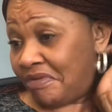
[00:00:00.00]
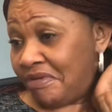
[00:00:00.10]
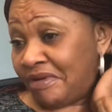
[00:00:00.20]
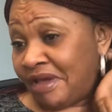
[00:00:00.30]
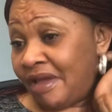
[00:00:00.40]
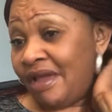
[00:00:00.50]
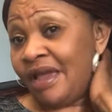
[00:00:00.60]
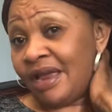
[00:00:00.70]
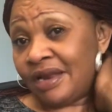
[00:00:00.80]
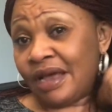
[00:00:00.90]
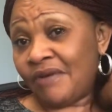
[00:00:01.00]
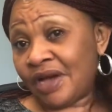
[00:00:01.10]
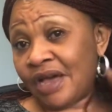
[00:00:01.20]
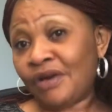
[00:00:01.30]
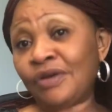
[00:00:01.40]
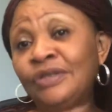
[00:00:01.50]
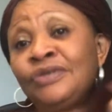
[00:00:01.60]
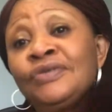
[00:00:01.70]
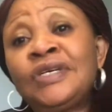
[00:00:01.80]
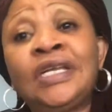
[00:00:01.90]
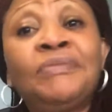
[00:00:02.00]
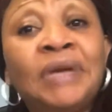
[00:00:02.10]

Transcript: Okay, now I can continue killing